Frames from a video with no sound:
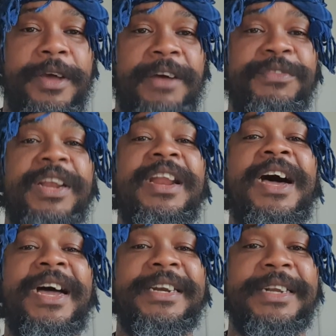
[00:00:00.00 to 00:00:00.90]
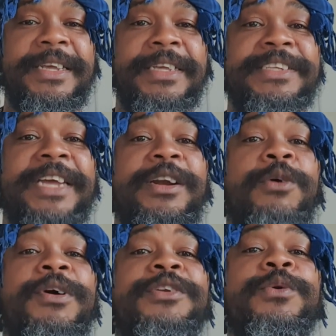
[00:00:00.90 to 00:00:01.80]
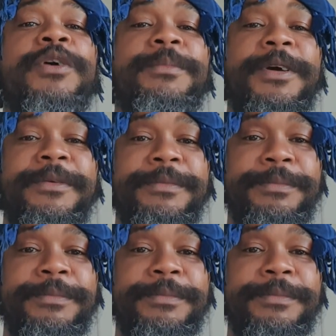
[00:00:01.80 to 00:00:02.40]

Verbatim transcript: of the Lord is at our doorman.